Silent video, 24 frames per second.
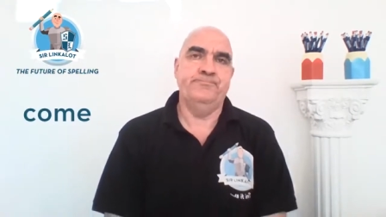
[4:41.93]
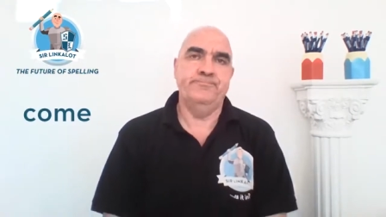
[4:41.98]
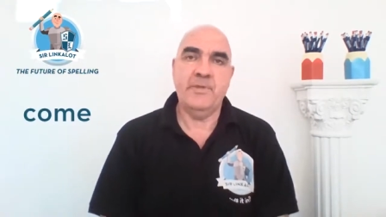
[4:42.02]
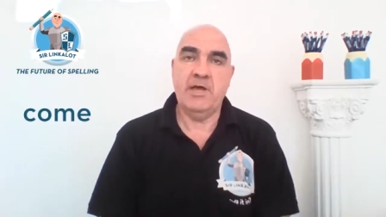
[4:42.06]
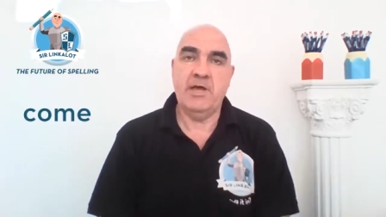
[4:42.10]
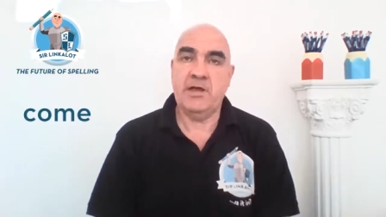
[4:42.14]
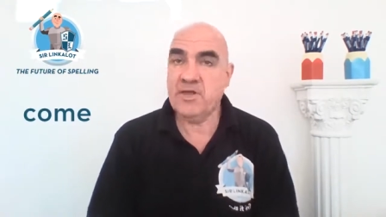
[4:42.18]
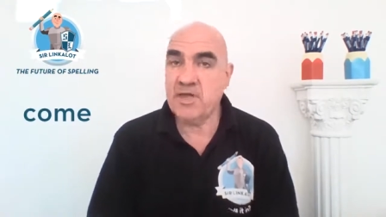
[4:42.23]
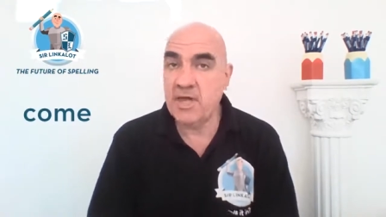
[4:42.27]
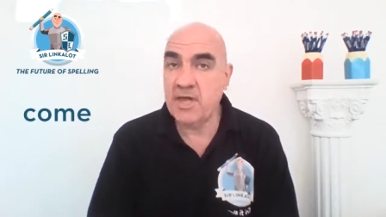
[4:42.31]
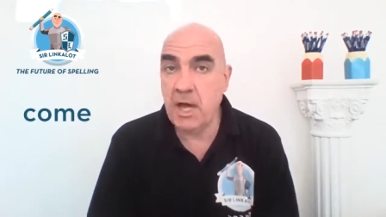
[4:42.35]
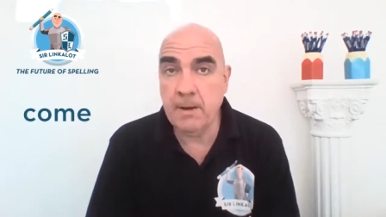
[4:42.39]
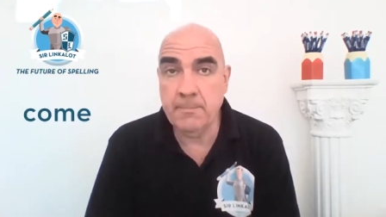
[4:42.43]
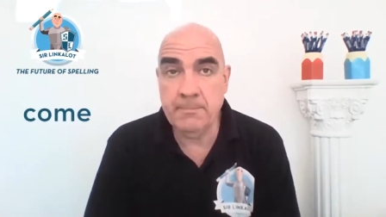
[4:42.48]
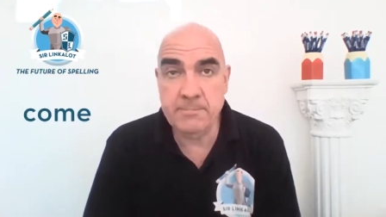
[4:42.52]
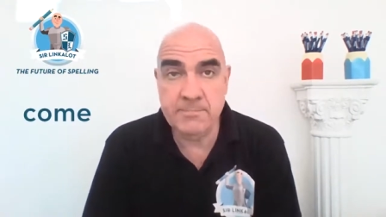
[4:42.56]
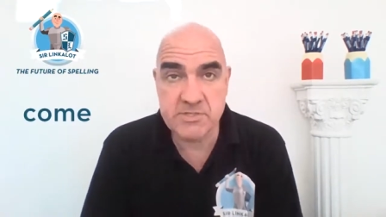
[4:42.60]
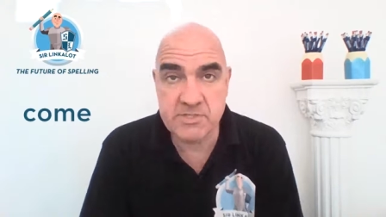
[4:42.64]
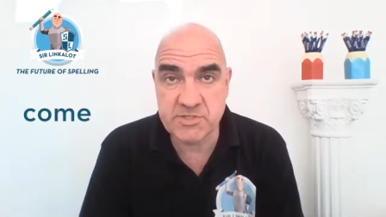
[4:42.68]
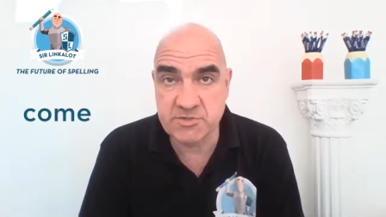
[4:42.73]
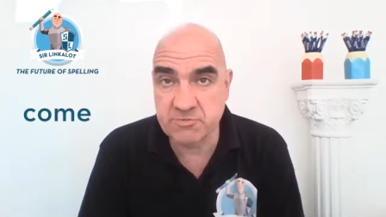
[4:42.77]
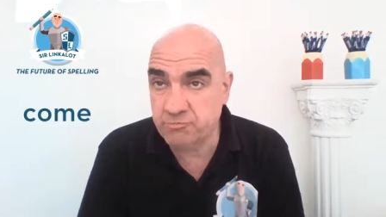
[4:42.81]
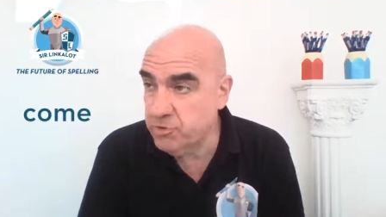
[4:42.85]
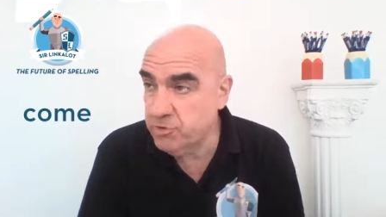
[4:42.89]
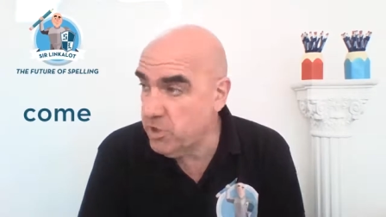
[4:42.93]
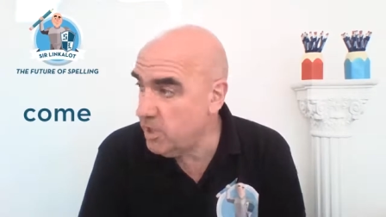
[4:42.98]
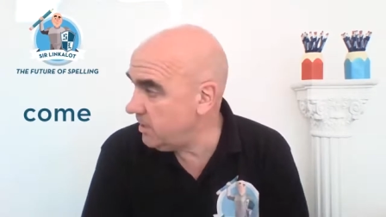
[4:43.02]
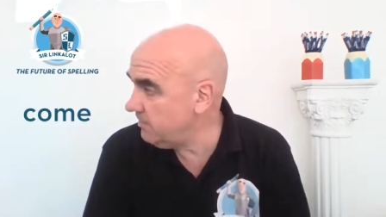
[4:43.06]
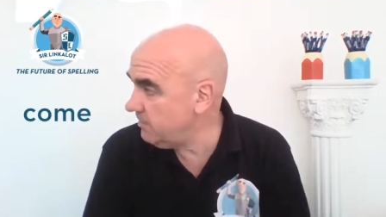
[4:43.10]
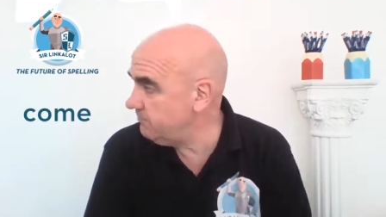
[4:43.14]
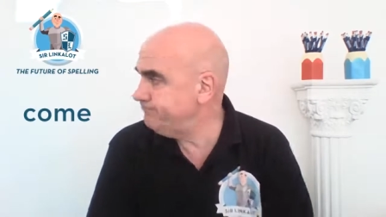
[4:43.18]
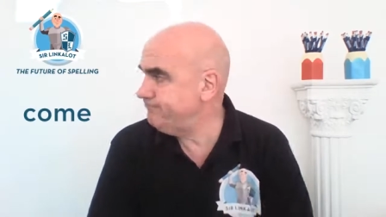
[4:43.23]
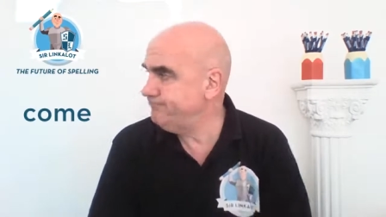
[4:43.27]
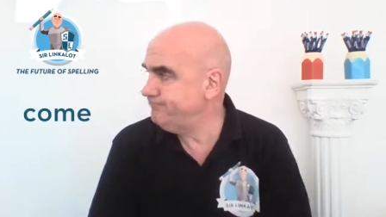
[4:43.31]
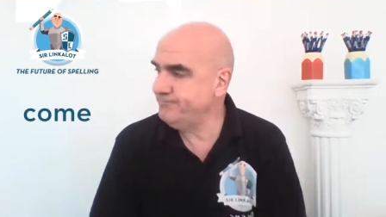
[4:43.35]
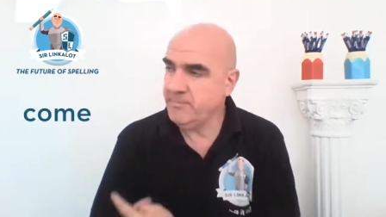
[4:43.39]
Now, comb is really,
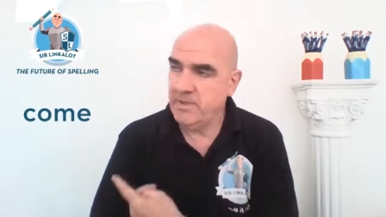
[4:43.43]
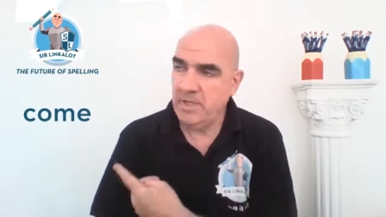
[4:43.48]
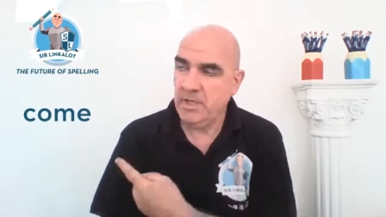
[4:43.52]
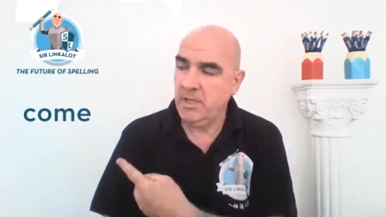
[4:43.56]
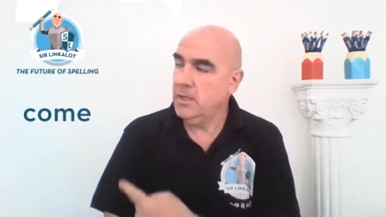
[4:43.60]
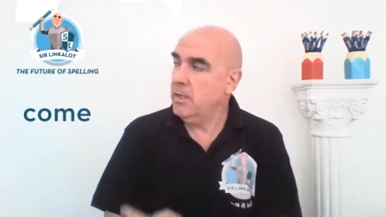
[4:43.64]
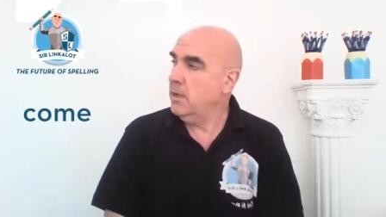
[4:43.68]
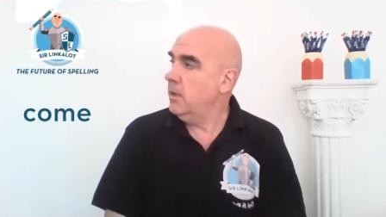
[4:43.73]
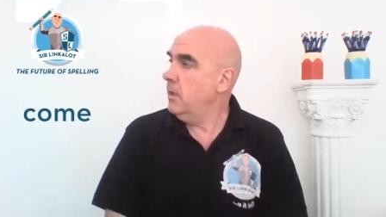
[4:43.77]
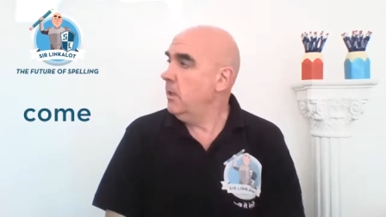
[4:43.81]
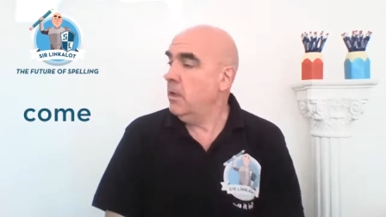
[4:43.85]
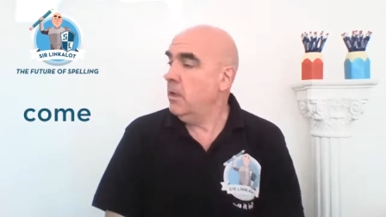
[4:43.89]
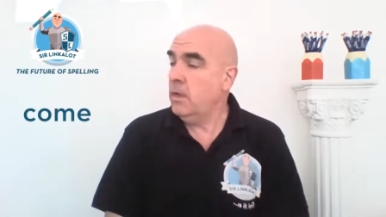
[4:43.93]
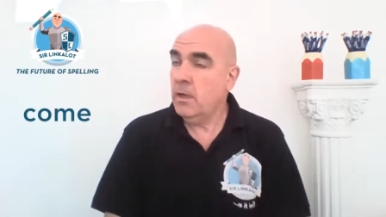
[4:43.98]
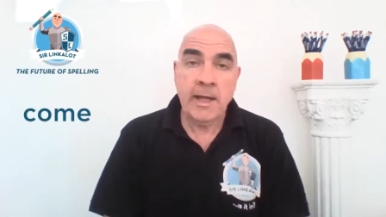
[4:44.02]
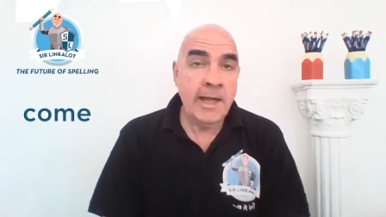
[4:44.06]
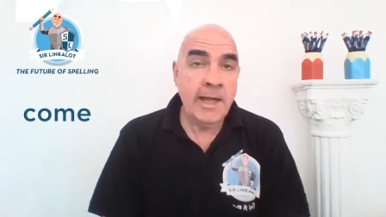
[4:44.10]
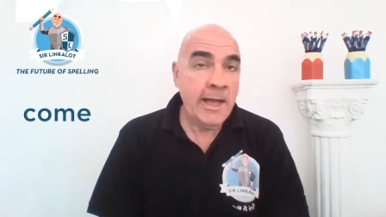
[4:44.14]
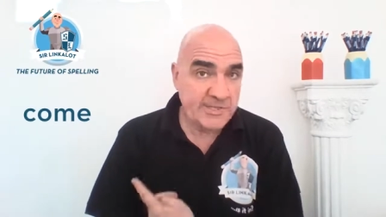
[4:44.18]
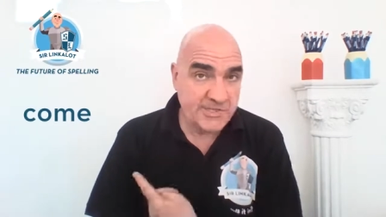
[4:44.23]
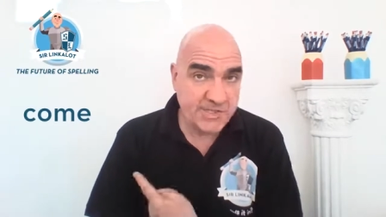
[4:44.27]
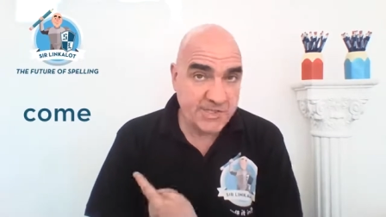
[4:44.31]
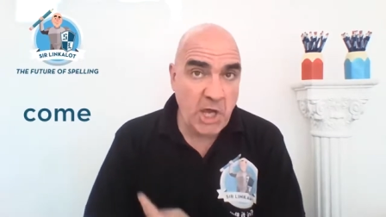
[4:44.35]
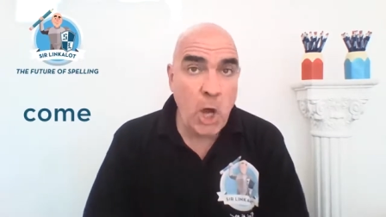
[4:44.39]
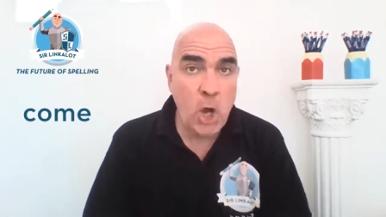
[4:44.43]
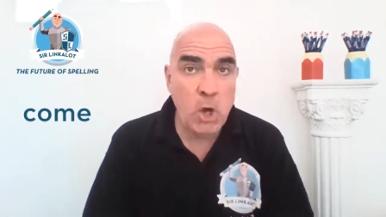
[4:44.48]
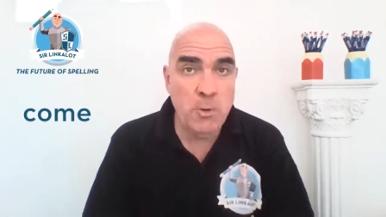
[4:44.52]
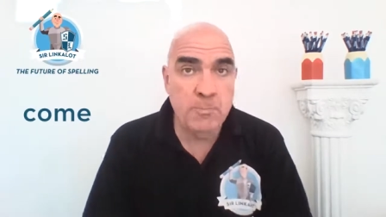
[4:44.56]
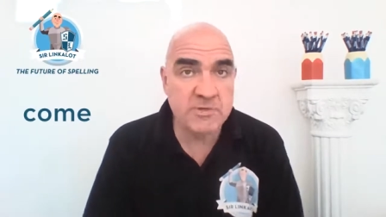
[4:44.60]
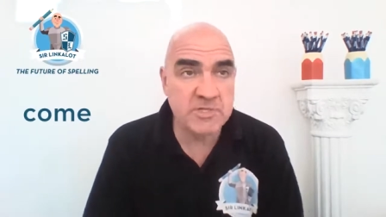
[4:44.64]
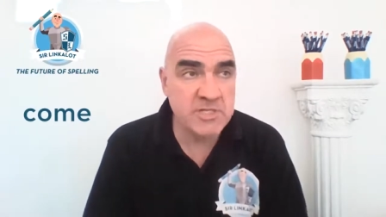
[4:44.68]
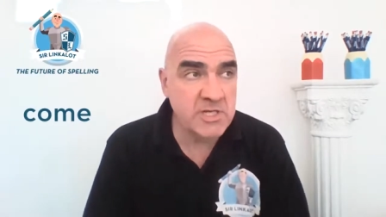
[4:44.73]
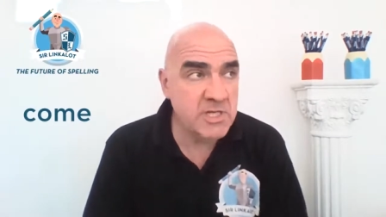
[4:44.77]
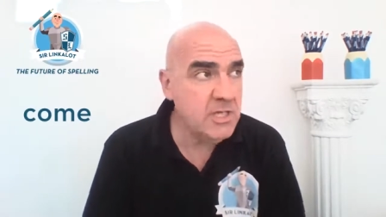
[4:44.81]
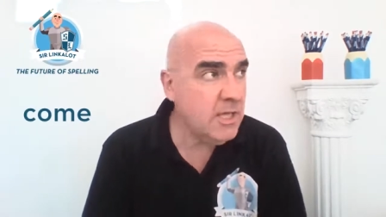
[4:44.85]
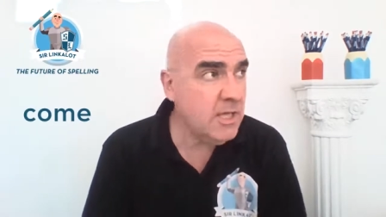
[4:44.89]
that's comb,
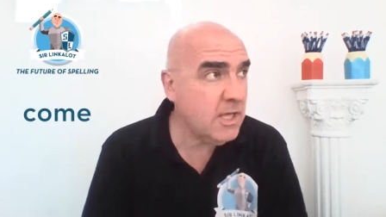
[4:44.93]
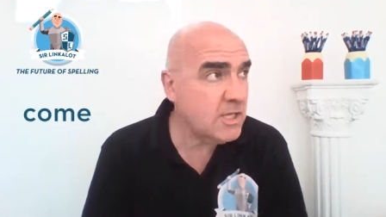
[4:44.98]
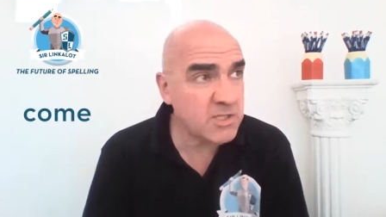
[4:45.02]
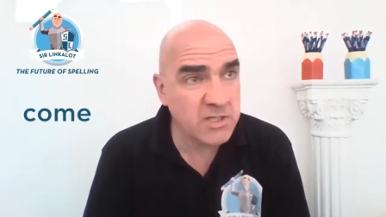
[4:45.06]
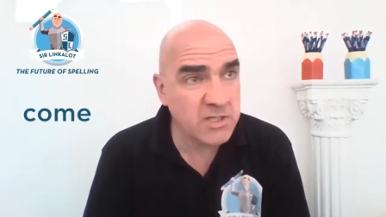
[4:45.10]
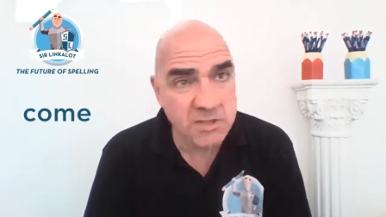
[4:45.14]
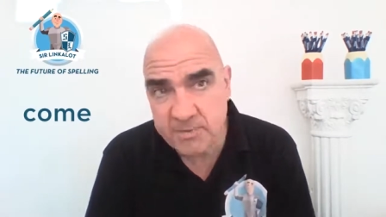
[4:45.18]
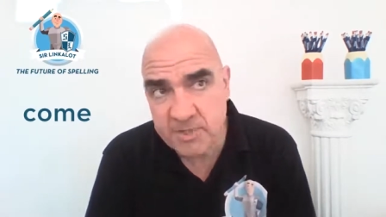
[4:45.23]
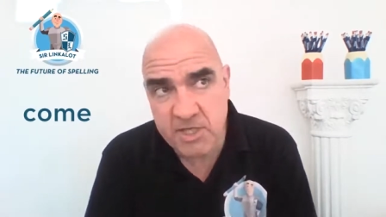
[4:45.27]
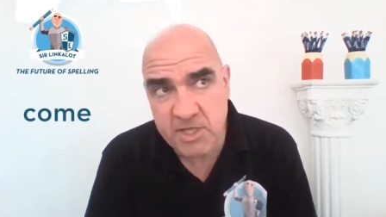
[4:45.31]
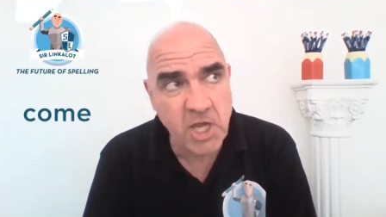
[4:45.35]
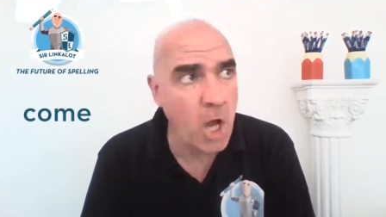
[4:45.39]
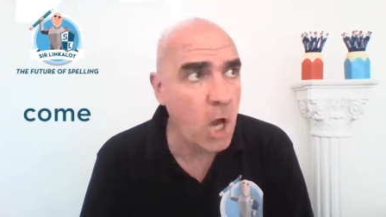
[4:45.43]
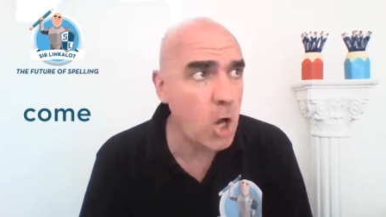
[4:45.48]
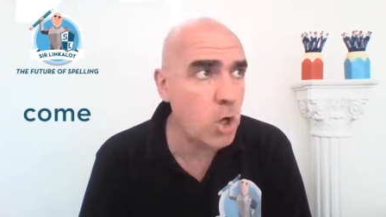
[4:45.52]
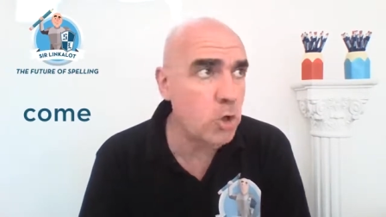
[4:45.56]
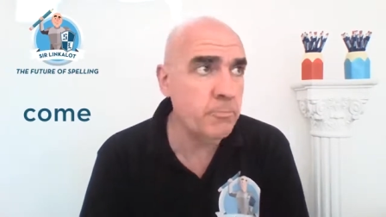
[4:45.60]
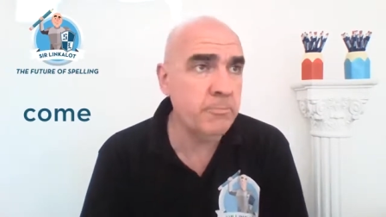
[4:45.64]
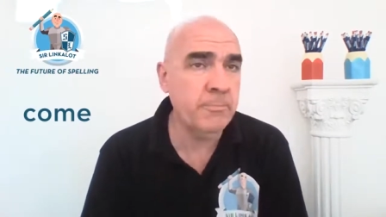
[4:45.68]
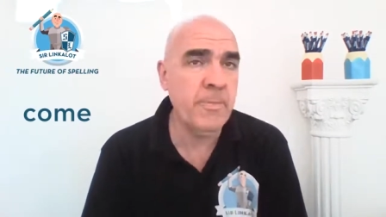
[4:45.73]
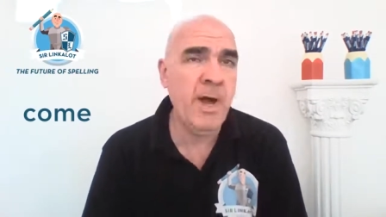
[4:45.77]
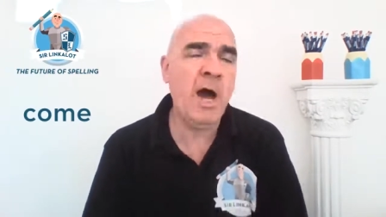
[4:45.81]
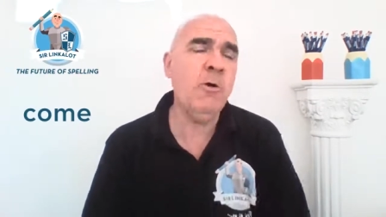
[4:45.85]
isn't it? It's got to be comb.